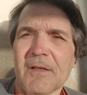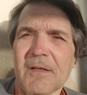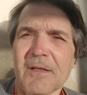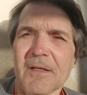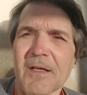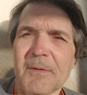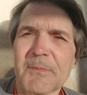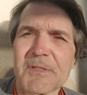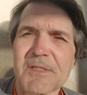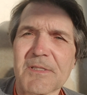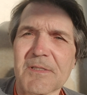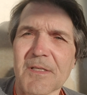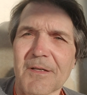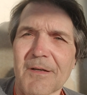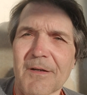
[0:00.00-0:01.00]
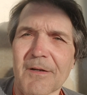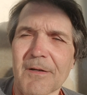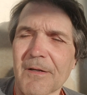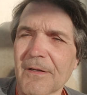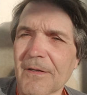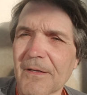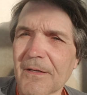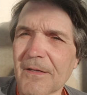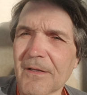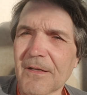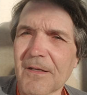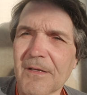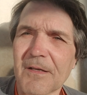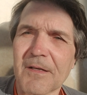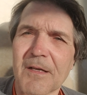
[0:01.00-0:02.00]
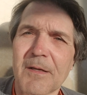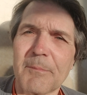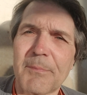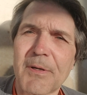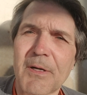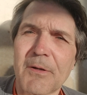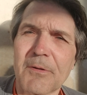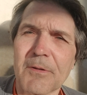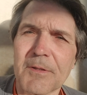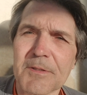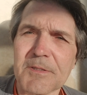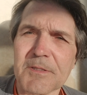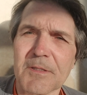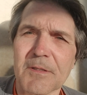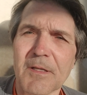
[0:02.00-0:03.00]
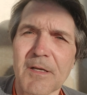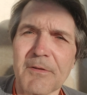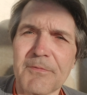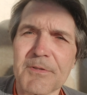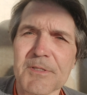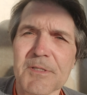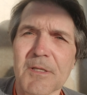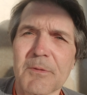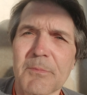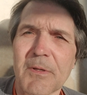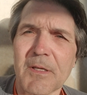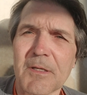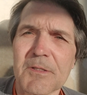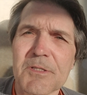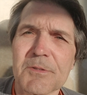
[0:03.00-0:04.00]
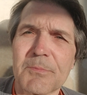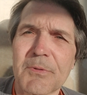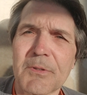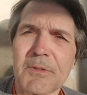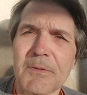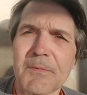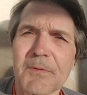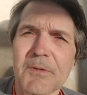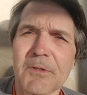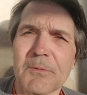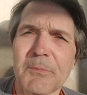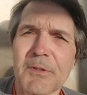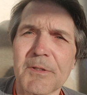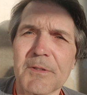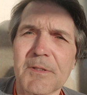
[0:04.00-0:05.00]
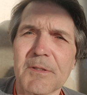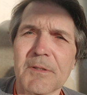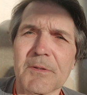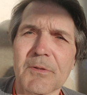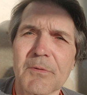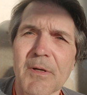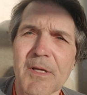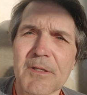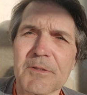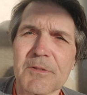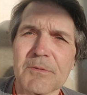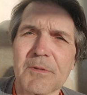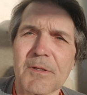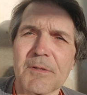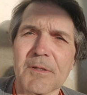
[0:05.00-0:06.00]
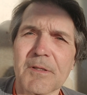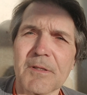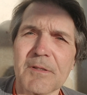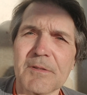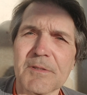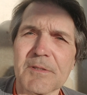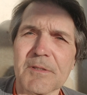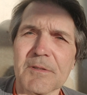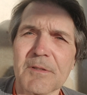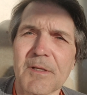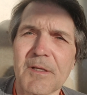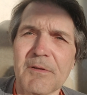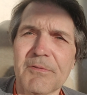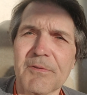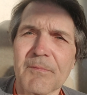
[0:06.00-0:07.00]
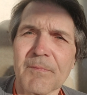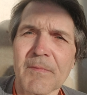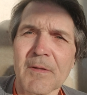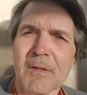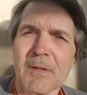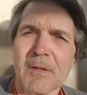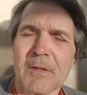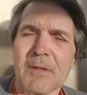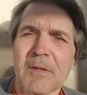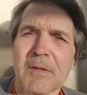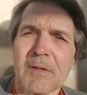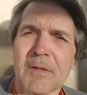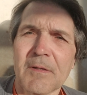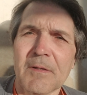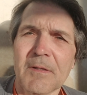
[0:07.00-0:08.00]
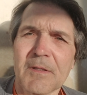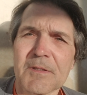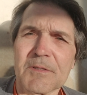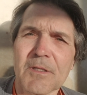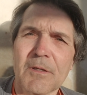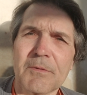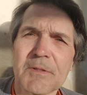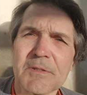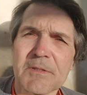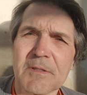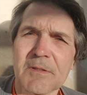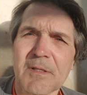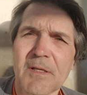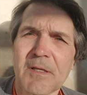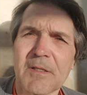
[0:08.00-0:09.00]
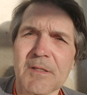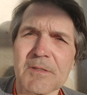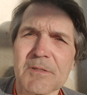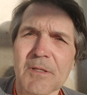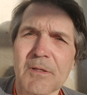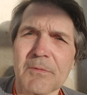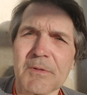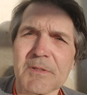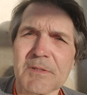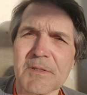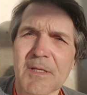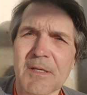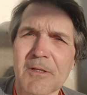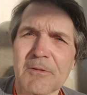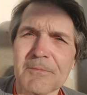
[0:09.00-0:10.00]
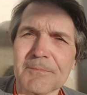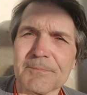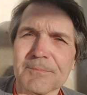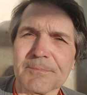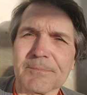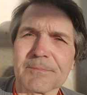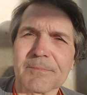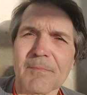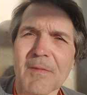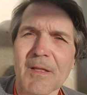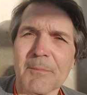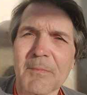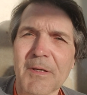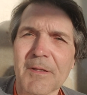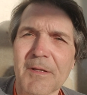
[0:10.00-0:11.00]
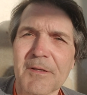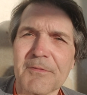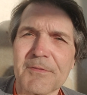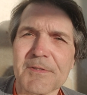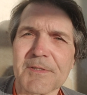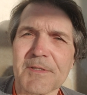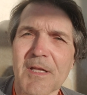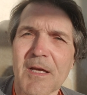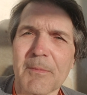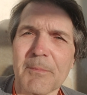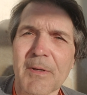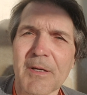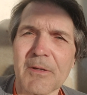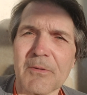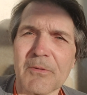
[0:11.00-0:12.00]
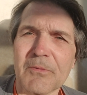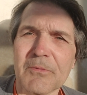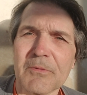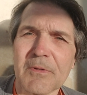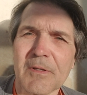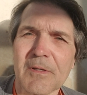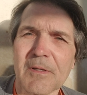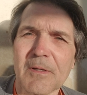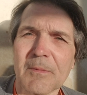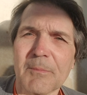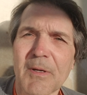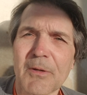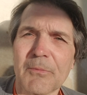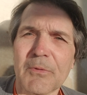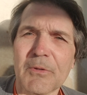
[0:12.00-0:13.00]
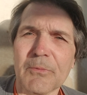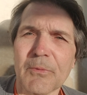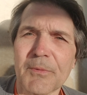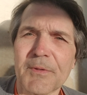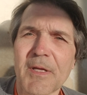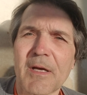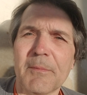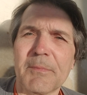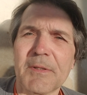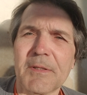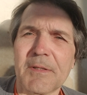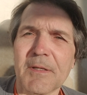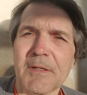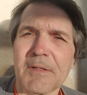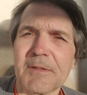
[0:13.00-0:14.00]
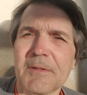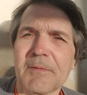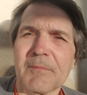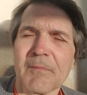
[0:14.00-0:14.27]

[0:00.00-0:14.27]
And I'm a sinner. I am powerless and life is unmanageable. Humility and gratitude are the keys to life. It's always today and it's always now. My life is not my own. My will not be done.